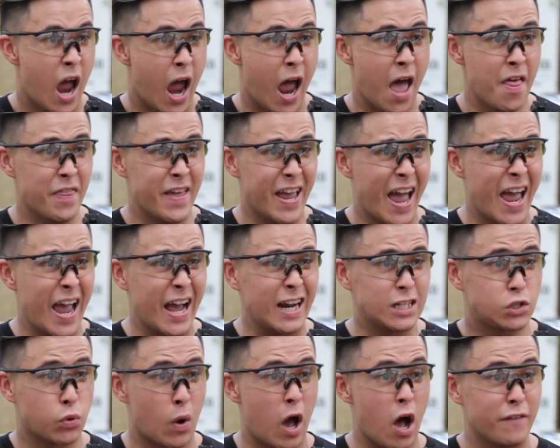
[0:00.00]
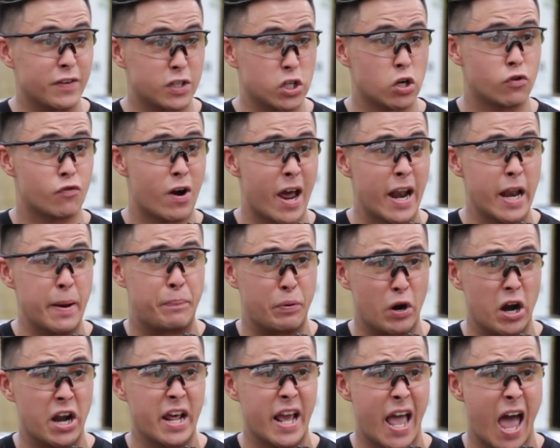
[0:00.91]
And the AA-12 is already
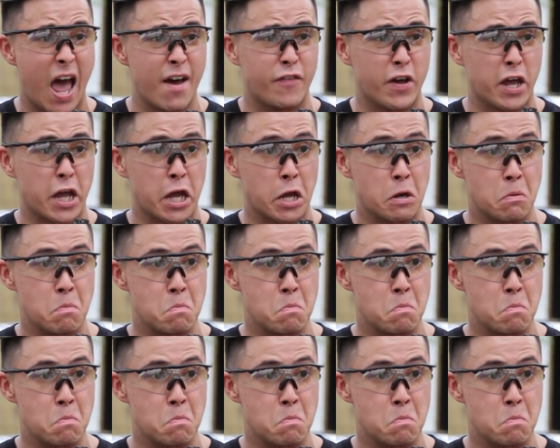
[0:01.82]
pretty heavy.